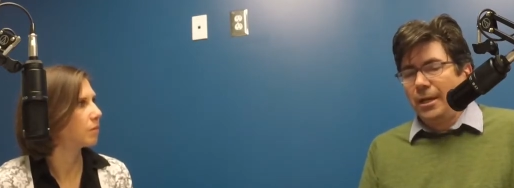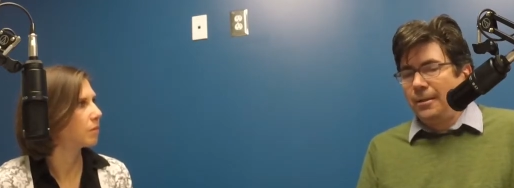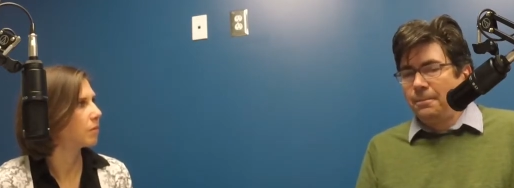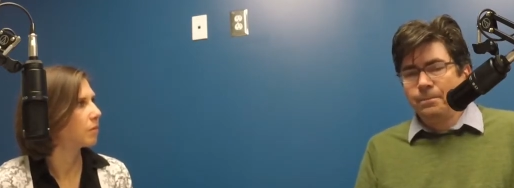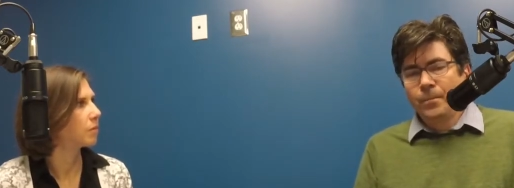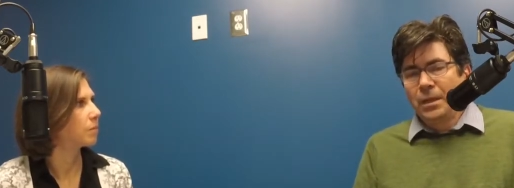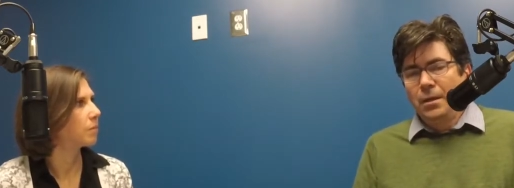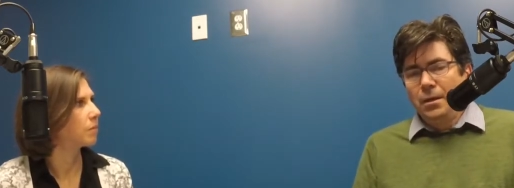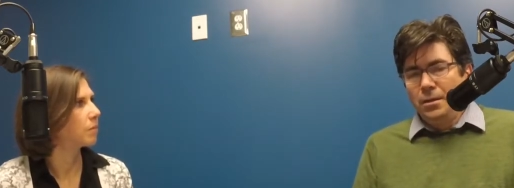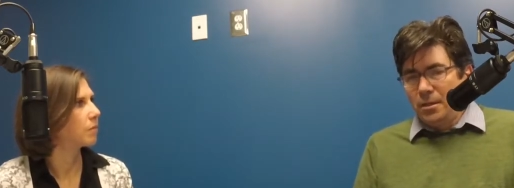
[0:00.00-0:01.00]
Speaker 1: And
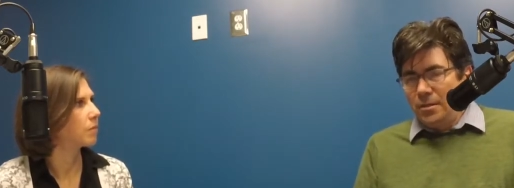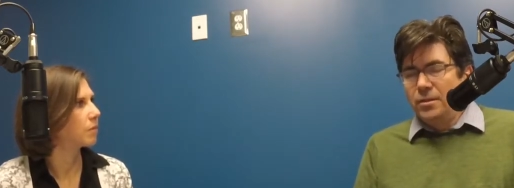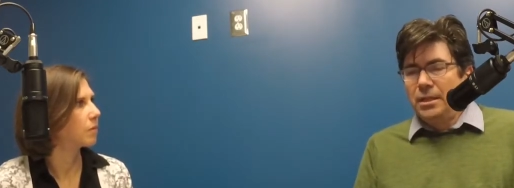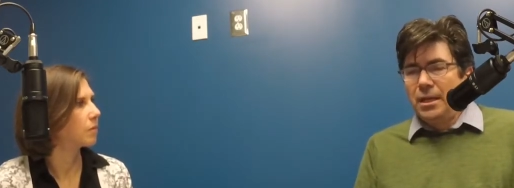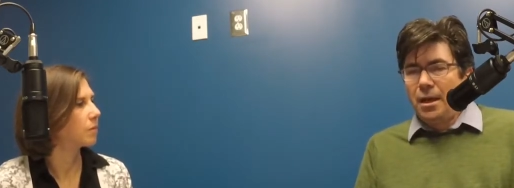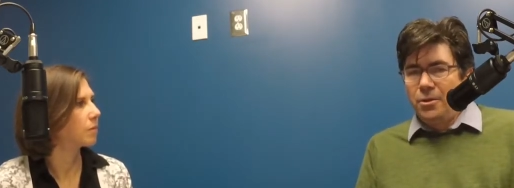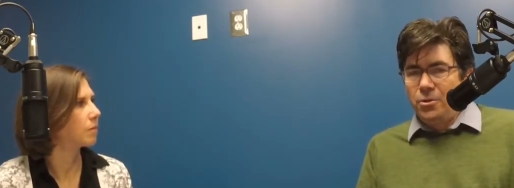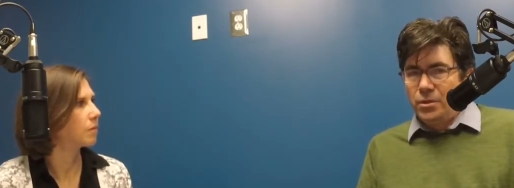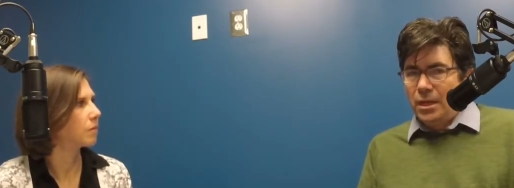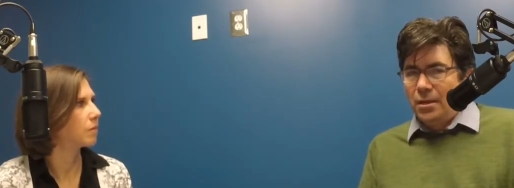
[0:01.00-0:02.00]
to this day, I
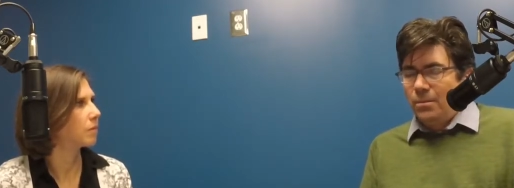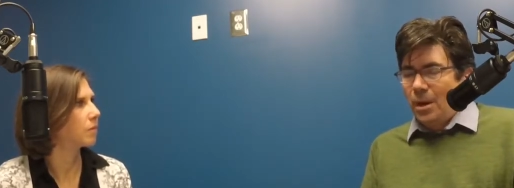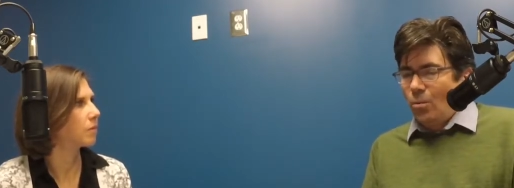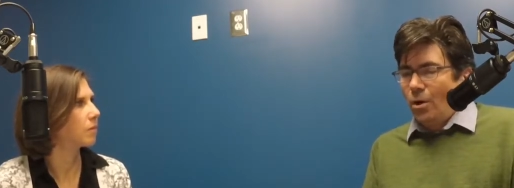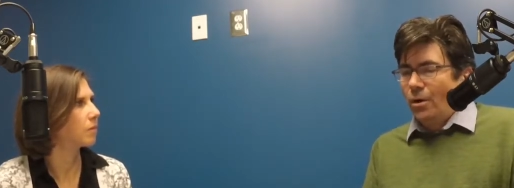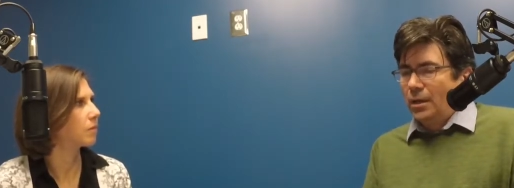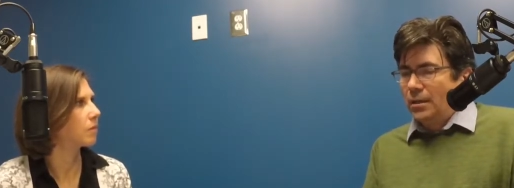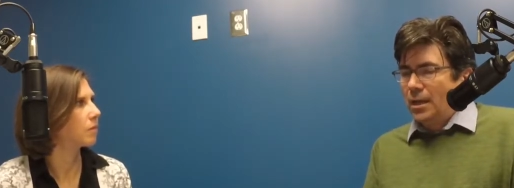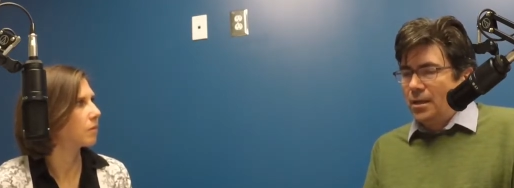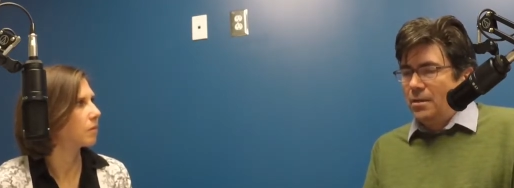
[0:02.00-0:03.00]
use that in my
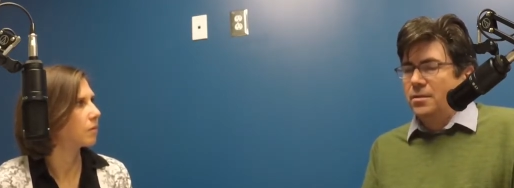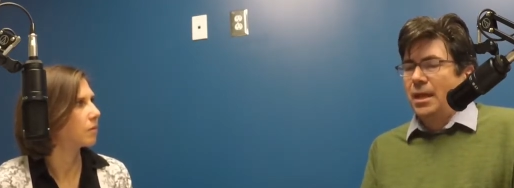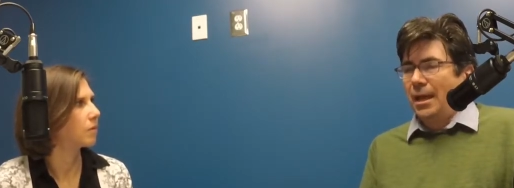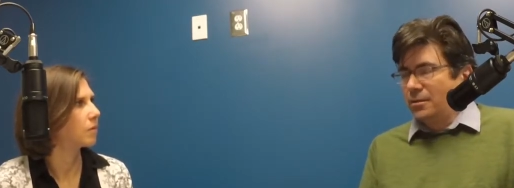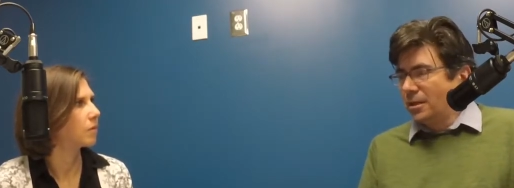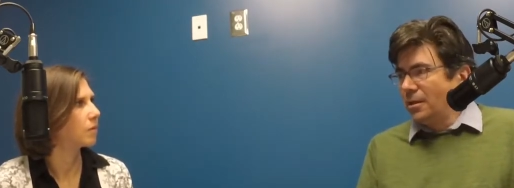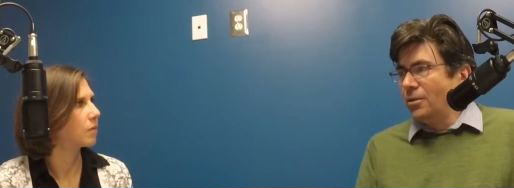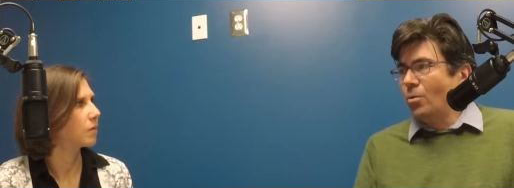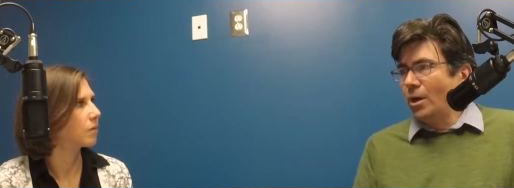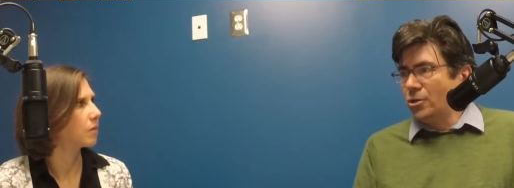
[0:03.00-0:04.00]
work, and that is
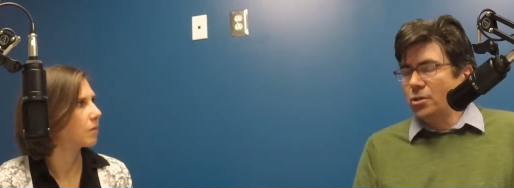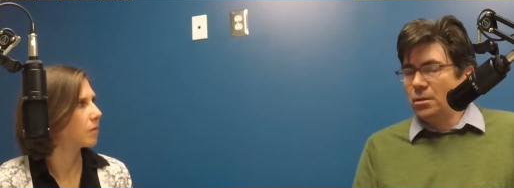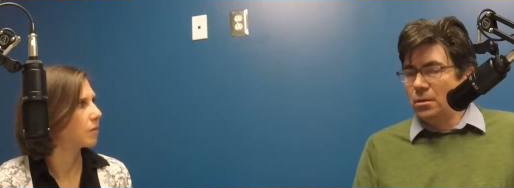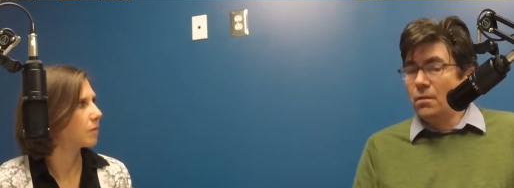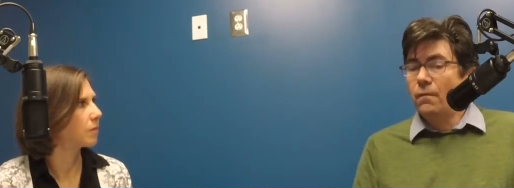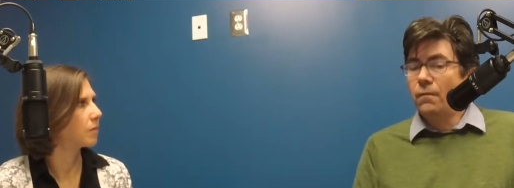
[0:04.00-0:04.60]
asking the question